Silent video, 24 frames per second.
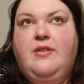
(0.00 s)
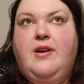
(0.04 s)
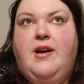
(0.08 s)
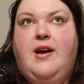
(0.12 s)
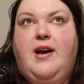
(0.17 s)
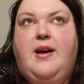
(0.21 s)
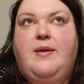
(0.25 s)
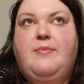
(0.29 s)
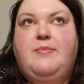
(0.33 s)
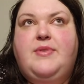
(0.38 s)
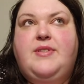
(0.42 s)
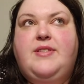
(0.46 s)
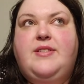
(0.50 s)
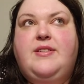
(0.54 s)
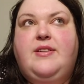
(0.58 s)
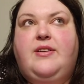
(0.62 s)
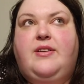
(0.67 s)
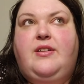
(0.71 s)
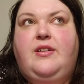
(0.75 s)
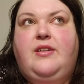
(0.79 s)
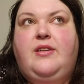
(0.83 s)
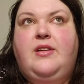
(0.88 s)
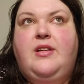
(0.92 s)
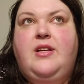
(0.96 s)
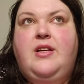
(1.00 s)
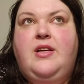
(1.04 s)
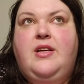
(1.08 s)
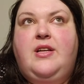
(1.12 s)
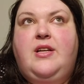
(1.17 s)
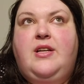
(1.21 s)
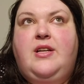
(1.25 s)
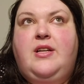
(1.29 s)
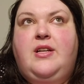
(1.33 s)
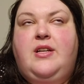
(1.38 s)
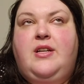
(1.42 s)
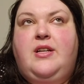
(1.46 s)
I'm still
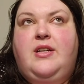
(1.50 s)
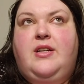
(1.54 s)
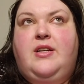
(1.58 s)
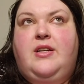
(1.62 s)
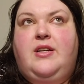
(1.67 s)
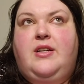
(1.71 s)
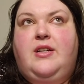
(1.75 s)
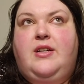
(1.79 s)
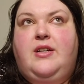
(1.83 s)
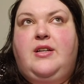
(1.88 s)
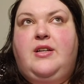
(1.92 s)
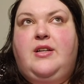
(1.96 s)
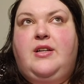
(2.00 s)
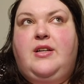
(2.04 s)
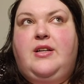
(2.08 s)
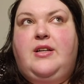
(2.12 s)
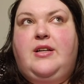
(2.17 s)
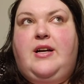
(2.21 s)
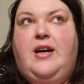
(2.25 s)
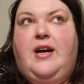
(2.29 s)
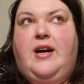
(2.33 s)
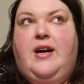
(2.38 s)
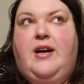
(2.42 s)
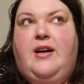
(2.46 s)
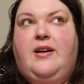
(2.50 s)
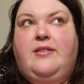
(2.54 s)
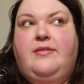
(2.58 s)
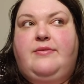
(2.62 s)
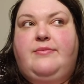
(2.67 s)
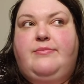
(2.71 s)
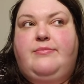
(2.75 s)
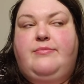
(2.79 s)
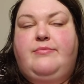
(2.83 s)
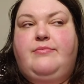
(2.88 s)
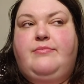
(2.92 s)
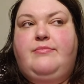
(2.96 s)
uh,
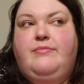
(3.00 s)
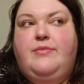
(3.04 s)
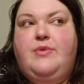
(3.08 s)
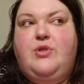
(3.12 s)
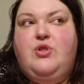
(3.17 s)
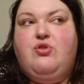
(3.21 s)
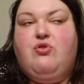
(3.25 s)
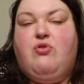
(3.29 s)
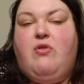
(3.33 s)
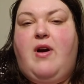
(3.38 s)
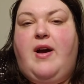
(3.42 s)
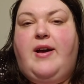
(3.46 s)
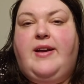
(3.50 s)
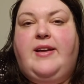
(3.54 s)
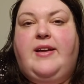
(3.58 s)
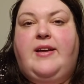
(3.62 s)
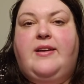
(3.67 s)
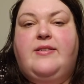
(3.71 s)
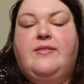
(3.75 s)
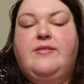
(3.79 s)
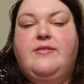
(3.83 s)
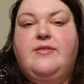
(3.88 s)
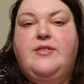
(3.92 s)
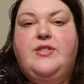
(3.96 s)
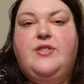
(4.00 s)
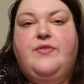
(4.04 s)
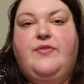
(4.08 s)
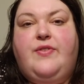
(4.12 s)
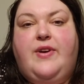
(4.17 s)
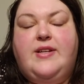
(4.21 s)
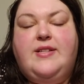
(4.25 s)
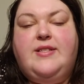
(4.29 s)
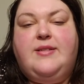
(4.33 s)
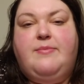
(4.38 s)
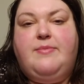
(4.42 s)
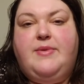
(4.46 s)
trying to
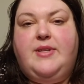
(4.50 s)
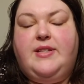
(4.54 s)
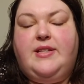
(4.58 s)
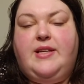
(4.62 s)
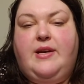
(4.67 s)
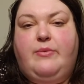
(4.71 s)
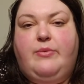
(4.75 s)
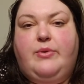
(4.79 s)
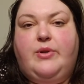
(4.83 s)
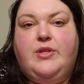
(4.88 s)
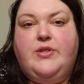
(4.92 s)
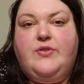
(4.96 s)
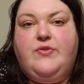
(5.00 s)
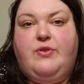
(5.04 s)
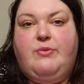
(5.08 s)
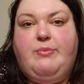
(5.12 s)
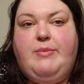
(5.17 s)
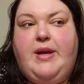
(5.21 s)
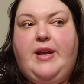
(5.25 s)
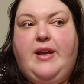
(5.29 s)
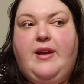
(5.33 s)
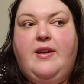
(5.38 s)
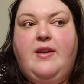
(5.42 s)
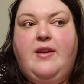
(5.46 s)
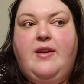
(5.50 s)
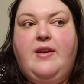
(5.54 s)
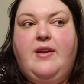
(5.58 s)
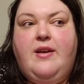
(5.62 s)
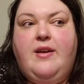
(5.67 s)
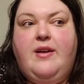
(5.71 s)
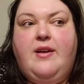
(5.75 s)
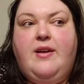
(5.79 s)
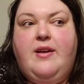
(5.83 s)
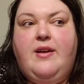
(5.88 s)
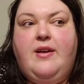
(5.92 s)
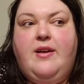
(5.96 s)
find something that works for me.
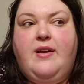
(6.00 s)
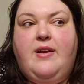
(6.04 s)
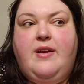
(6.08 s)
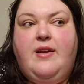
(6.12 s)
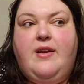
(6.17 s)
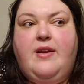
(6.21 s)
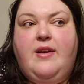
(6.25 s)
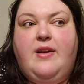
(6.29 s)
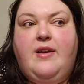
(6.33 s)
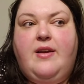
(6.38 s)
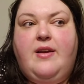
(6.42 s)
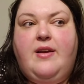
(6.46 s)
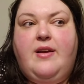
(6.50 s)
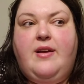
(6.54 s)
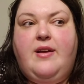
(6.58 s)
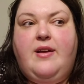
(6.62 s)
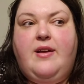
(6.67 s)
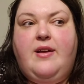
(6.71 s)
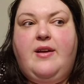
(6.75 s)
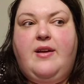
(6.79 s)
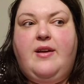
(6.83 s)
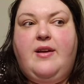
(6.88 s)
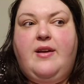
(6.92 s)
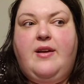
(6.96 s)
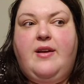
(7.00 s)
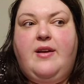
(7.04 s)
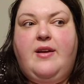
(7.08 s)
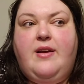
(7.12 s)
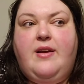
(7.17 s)
No, what you are trying